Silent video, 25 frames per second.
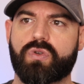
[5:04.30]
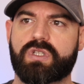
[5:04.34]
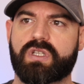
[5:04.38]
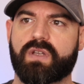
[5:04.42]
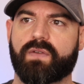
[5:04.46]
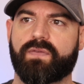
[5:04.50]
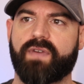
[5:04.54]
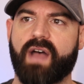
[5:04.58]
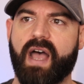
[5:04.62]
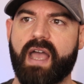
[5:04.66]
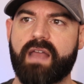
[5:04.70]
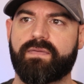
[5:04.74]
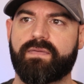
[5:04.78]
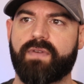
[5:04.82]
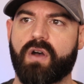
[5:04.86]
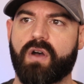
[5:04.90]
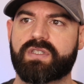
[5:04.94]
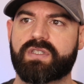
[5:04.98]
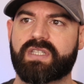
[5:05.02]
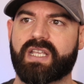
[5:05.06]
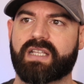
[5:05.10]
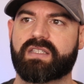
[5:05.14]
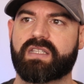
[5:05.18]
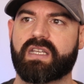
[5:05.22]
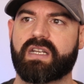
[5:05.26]
to find
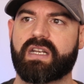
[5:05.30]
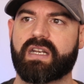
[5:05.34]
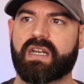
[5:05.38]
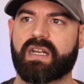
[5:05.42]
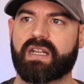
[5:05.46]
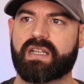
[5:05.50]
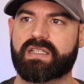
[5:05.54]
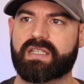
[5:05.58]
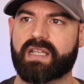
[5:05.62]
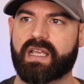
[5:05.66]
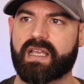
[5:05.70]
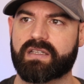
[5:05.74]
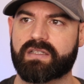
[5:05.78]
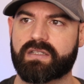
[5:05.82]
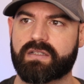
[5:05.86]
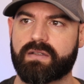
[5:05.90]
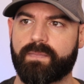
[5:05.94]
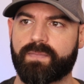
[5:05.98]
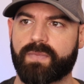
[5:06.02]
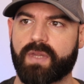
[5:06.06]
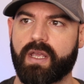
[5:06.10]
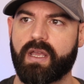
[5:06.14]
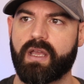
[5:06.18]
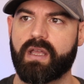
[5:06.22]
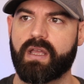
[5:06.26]
votes that didn't exist.
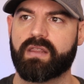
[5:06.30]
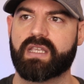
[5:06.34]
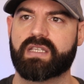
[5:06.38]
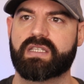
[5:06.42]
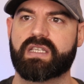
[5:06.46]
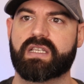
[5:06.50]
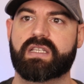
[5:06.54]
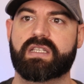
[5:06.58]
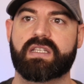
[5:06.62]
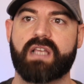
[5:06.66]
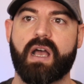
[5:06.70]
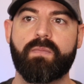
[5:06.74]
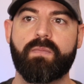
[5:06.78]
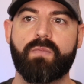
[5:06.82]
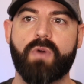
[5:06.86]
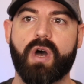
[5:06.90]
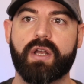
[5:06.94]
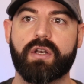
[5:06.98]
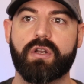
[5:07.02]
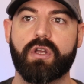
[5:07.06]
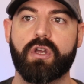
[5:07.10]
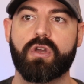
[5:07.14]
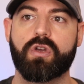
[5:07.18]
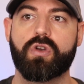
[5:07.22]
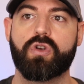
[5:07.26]
This is
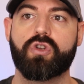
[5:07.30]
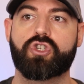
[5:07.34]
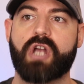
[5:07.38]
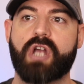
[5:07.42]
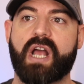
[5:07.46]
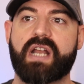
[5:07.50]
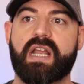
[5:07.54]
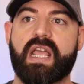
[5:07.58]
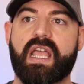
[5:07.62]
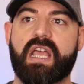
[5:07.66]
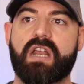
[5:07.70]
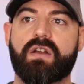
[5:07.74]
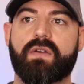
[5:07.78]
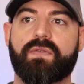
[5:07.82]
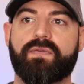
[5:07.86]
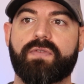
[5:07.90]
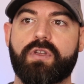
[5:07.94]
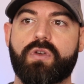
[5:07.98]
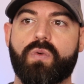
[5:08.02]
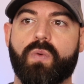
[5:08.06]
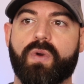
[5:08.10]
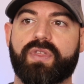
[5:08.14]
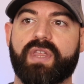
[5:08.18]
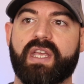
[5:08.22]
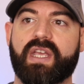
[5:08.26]
someone who tried to
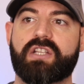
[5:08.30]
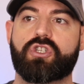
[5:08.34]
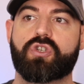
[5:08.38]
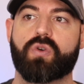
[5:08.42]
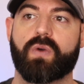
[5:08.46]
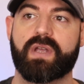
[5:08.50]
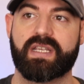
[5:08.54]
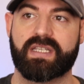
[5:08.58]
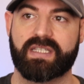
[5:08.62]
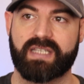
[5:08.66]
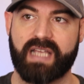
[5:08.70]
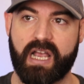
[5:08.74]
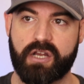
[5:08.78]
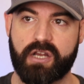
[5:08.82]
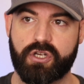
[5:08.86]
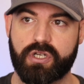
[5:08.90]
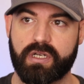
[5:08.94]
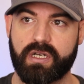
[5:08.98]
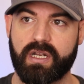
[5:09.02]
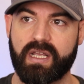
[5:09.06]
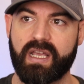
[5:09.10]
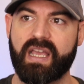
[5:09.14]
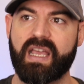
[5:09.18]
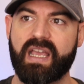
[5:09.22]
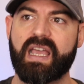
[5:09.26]
interfere with a joint
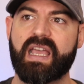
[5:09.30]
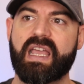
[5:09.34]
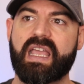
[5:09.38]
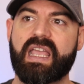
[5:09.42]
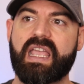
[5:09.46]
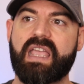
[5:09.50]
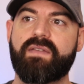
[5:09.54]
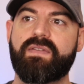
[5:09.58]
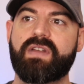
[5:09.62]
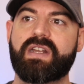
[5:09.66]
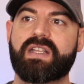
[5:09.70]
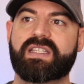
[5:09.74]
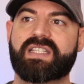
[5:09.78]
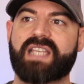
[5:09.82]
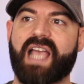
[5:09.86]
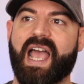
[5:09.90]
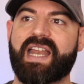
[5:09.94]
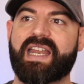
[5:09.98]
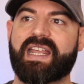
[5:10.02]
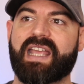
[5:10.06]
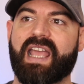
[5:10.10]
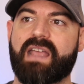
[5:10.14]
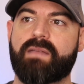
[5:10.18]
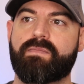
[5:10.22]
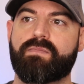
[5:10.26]
session, even
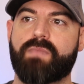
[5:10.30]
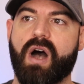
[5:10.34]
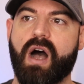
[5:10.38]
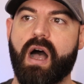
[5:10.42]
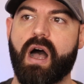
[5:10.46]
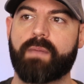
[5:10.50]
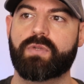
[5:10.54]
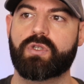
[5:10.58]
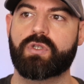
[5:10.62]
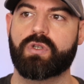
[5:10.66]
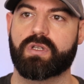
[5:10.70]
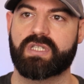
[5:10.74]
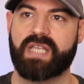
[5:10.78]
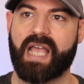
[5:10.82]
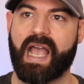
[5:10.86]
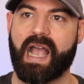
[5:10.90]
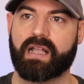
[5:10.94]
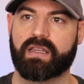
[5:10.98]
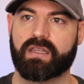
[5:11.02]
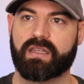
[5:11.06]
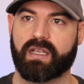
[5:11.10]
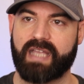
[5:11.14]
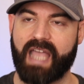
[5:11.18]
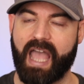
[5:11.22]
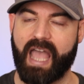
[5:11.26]
inciting a mob to attack
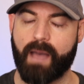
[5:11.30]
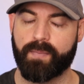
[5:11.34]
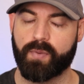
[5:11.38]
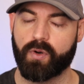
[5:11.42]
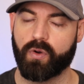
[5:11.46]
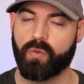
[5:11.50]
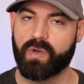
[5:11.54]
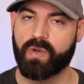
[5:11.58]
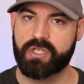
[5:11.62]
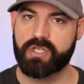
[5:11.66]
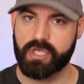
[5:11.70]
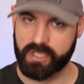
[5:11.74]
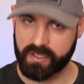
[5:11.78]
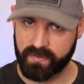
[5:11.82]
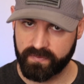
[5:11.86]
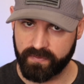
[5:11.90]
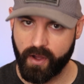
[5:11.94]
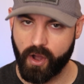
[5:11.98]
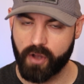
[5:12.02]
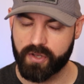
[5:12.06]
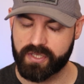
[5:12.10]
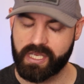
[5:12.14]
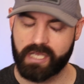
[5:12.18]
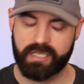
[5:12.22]
the Capitol, which is false.